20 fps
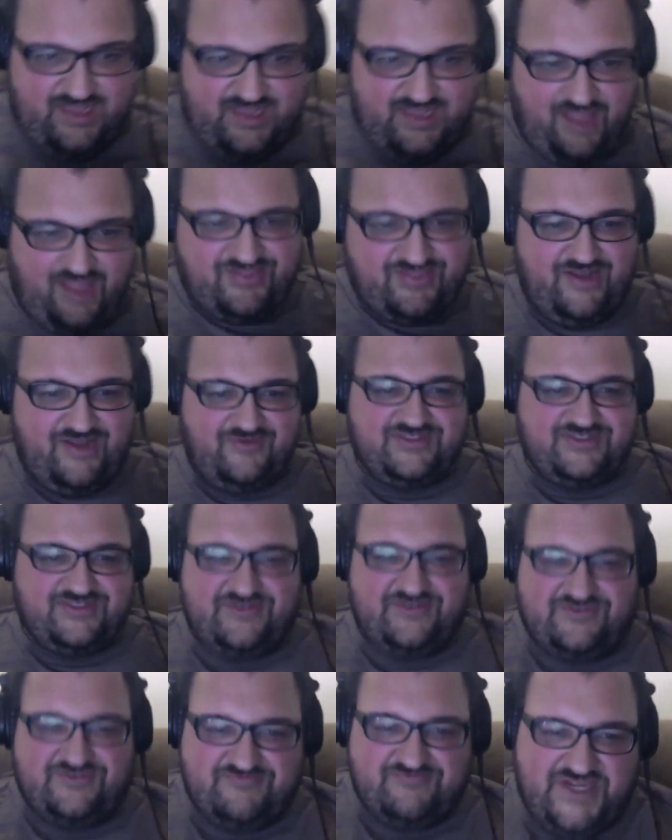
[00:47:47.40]
thought it
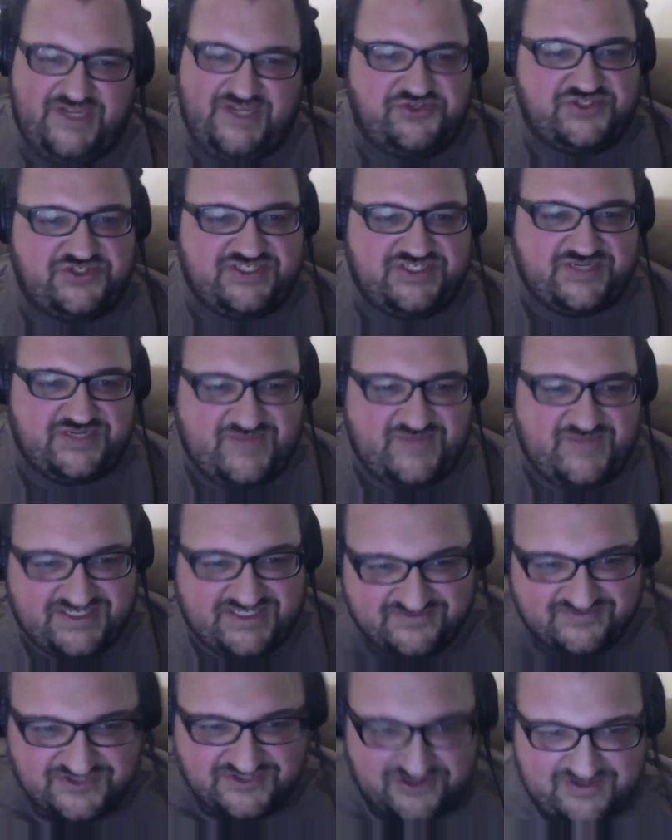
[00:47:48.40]
was an interesting
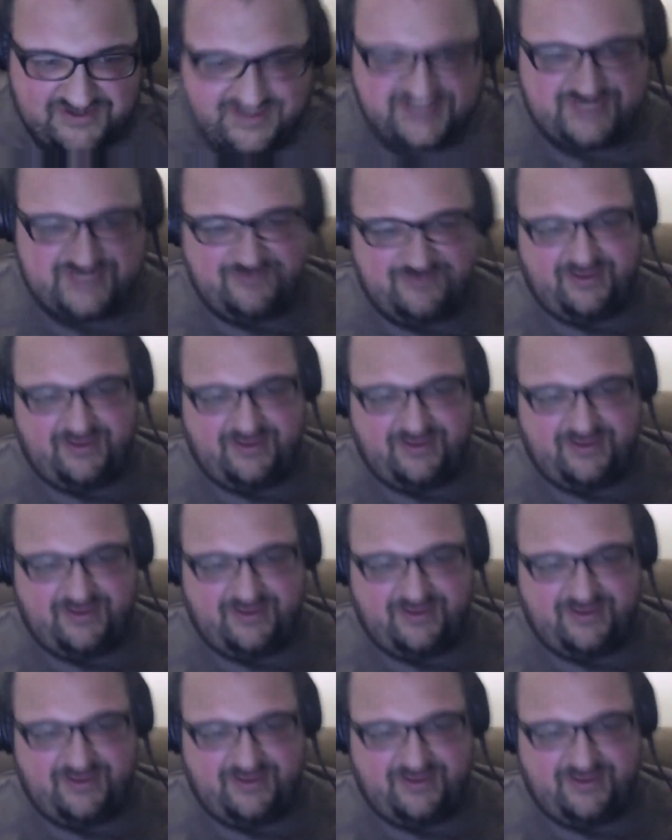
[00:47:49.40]
piece of journalism.